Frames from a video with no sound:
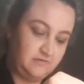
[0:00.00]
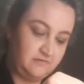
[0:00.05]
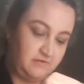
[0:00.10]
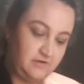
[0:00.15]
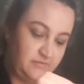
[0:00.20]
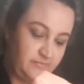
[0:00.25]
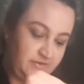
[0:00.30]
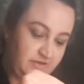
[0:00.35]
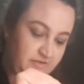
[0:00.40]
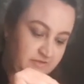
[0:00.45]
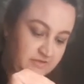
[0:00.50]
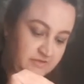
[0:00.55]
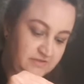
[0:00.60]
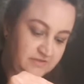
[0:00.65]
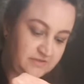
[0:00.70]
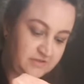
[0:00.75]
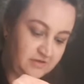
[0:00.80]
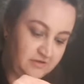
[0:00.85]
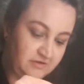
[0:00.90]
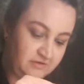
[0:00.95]
pinches
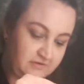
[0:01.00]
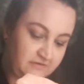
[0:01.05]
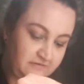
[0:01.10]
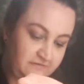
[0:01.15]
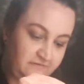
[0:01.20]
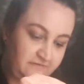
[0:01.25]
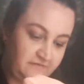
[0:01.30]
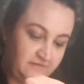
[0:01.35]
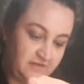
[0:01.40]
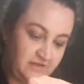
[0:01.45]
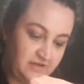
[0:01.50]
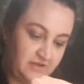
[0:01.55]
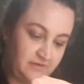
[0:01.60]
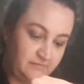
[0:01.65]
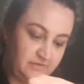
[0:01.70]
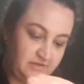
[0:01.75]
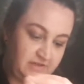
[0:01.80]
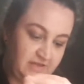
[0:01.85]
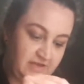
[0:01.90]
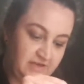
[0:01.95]
of the
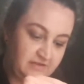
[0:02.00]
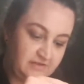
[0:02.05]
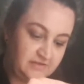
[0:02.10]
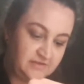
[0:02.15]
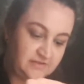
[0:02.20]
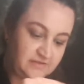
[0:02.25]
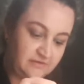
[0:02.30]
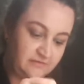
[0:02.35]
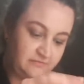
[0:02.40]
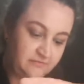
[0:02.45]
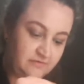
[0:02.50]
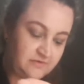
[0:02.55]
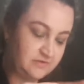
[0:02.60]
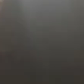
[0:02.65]
Himalayan salt.